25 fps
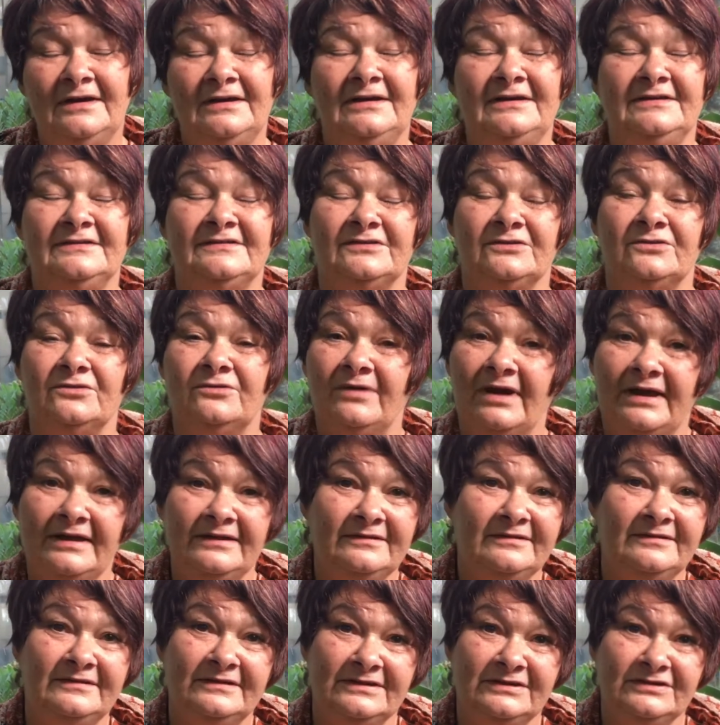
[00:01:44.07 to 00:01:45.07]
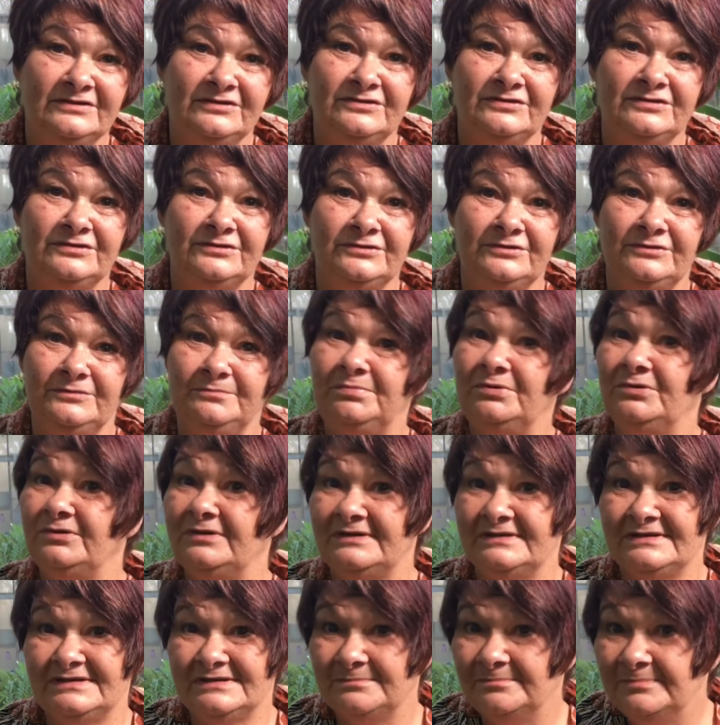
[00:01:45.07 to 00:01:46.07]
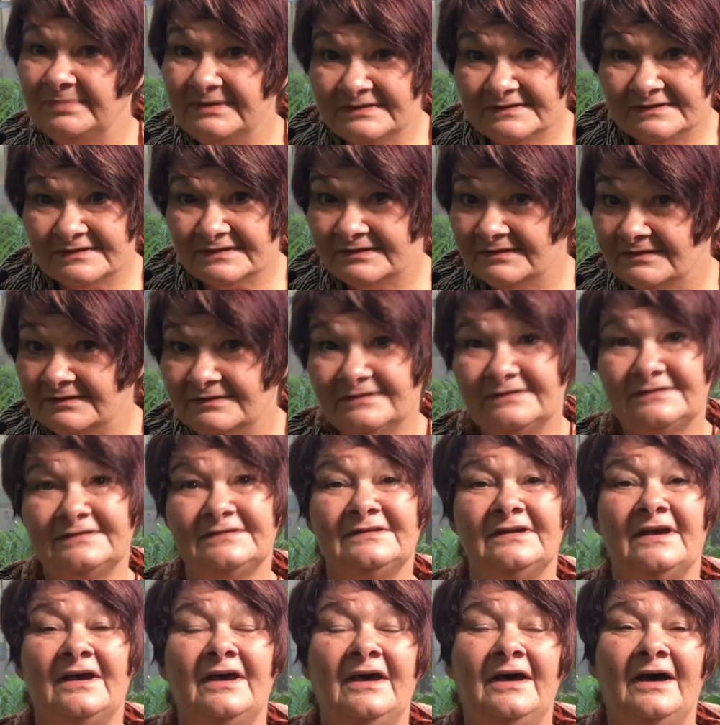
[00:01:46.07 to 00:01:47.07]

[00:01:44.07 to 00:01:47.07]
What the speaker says: It's a great thing to put into biscuits.